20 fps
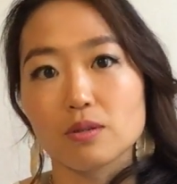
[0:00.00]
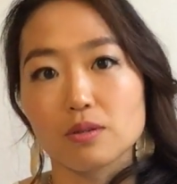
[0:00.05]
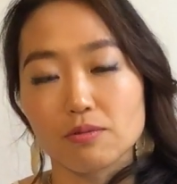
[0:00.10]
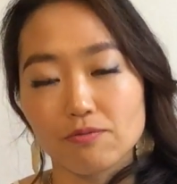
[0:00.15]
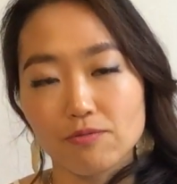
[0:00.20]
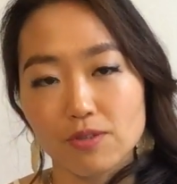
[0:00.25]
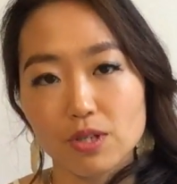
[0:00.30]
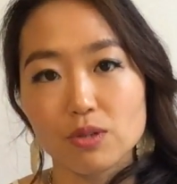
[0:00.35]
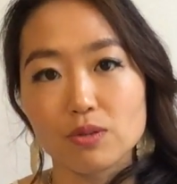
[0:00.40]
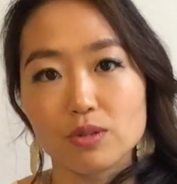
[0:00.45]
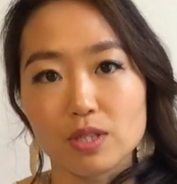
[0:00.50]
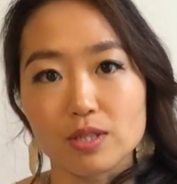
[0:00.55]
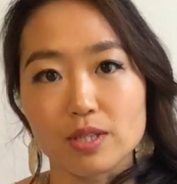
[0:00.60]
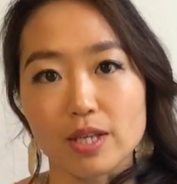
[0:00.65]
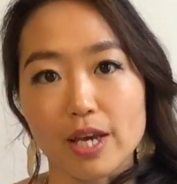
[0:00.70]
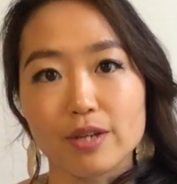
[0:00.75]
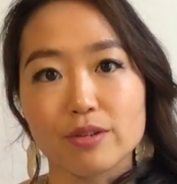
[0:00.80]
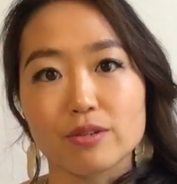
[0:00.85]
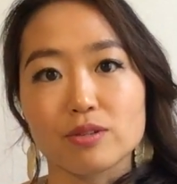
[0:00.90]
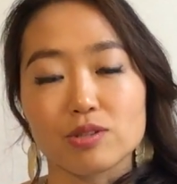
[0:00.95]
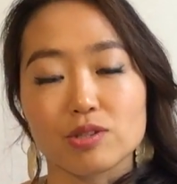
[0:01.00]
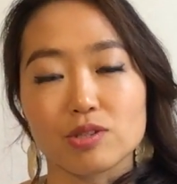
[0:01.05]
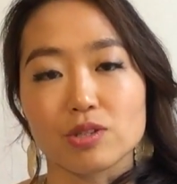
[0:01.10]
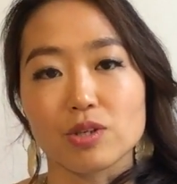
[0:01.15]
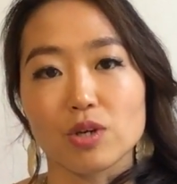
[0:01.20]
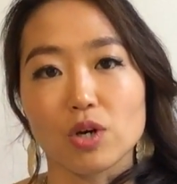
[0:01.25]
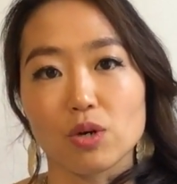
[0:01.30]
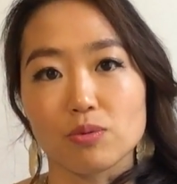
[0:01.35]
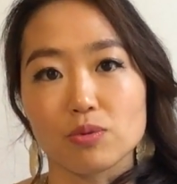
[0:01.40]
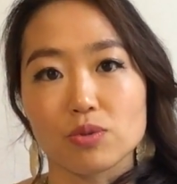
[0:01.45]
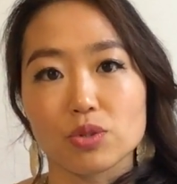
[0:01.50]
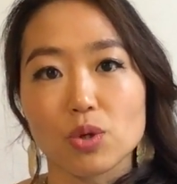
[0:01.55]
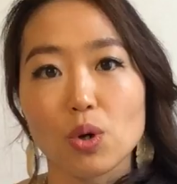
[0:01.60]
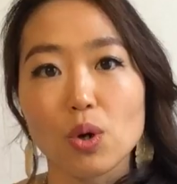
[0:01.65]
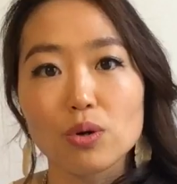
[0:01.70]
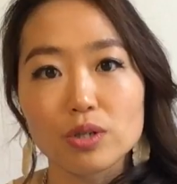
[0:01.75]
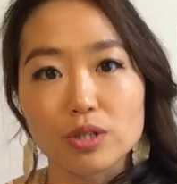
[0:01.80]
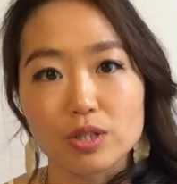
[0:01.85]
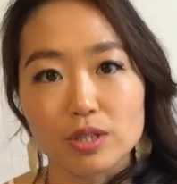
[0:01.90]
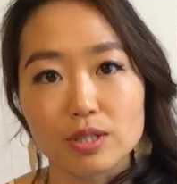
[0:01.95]
feel this energy of
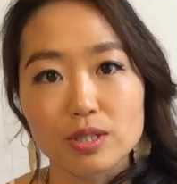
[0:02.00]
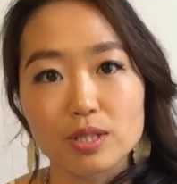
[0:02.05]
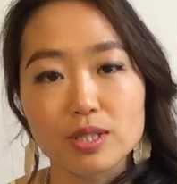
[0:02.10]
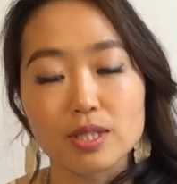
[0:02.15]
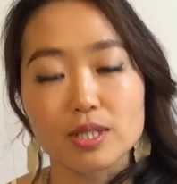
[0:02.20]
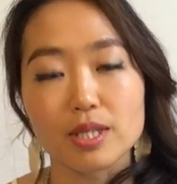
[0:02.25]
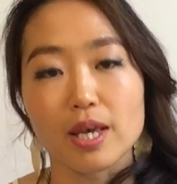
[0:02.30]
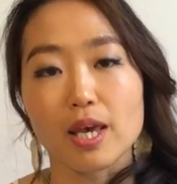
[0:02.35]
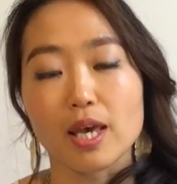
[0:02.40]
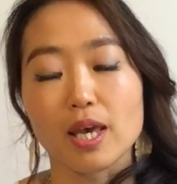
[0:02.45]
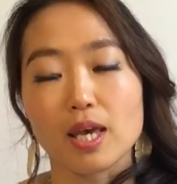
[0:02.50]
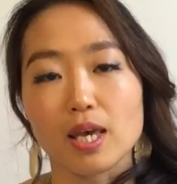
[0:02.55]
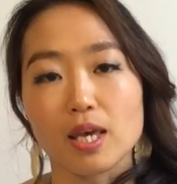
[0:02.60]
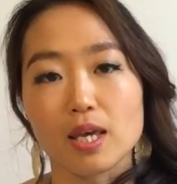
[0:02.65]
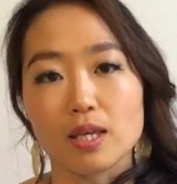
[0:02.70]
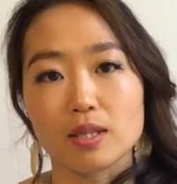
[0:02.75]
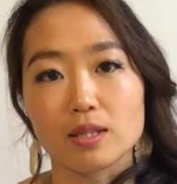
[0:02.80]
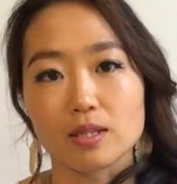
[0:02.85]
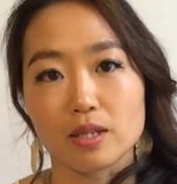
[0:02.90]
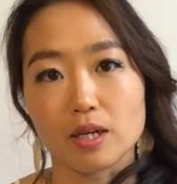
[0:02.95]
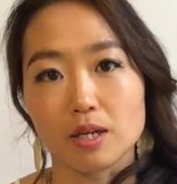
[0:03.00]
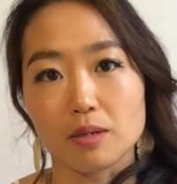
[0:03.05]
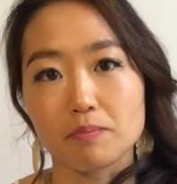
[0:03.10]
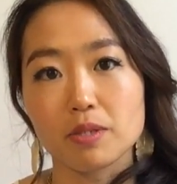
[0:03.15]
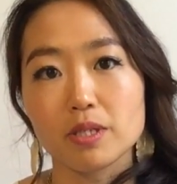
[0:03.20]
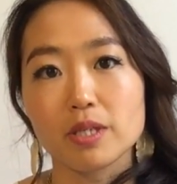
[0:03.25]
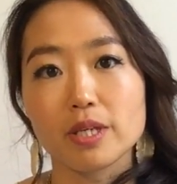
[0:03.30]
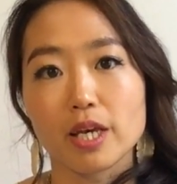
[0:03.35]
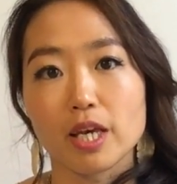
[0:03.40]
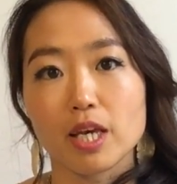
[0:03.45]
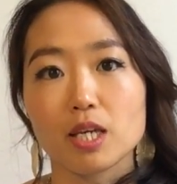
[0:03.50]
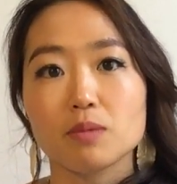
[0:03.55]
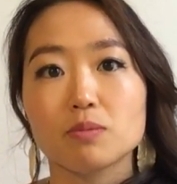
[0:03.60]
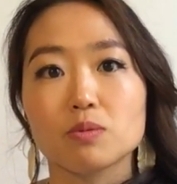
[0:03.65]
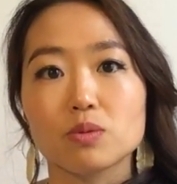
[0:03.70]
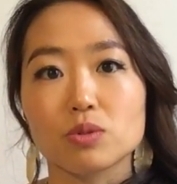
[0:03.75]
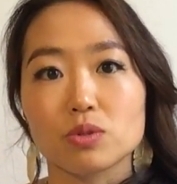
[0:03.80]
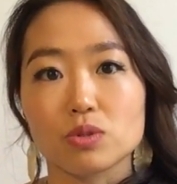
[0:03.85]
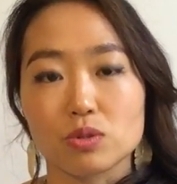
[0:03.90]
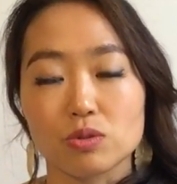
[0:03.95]
Taurus and be
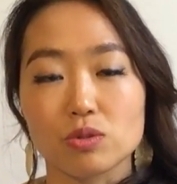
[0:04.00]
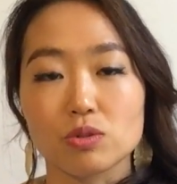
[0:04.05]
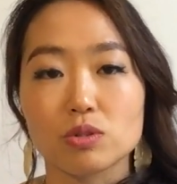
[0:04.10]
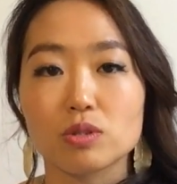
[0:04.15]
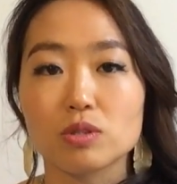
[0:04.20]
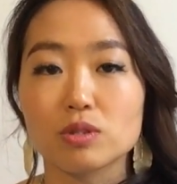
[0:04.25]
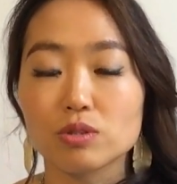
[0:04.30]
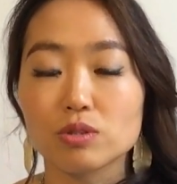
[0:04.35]
able to